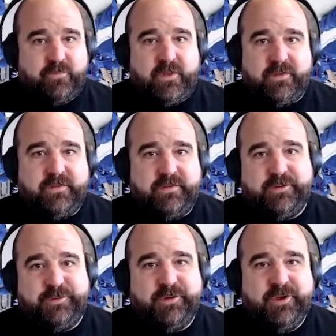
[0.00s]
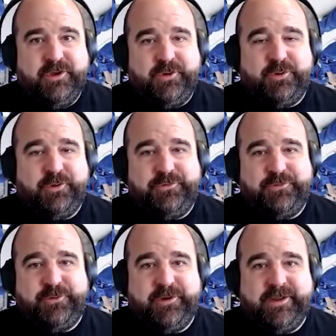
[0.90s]
system or
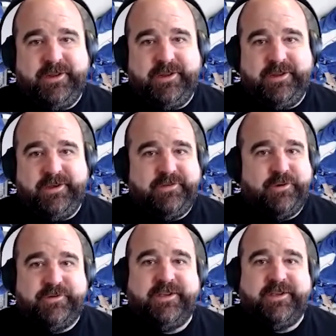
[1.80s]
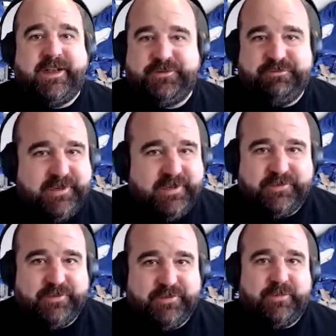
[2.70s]
for any toxic gas release
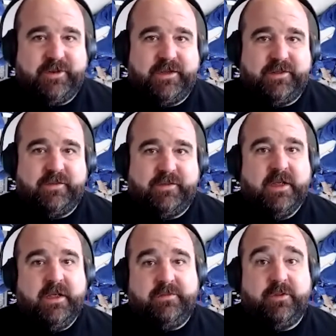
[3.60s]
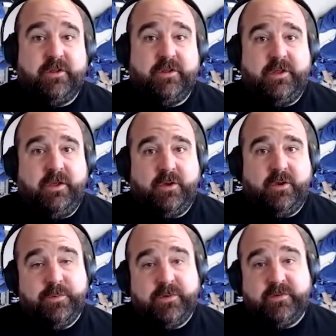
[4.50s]
or something like this, so that the
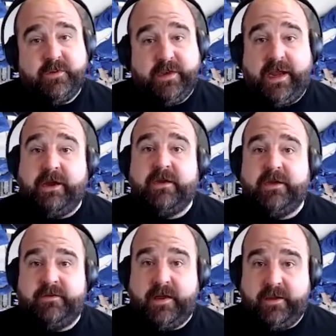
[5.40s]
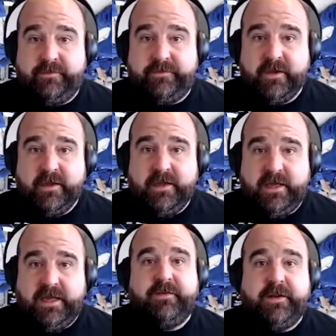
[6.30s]
equipment is inherently safe.
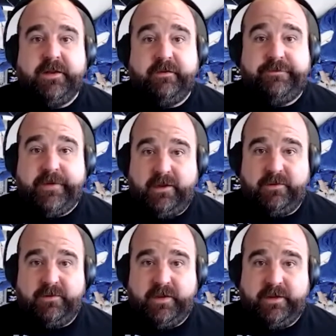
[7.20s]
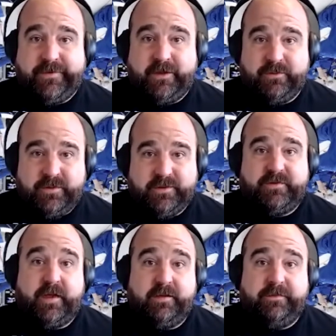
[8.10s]
Even if it fails in a
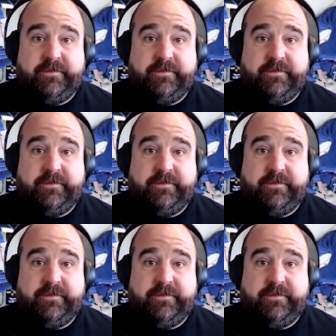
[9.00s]
safe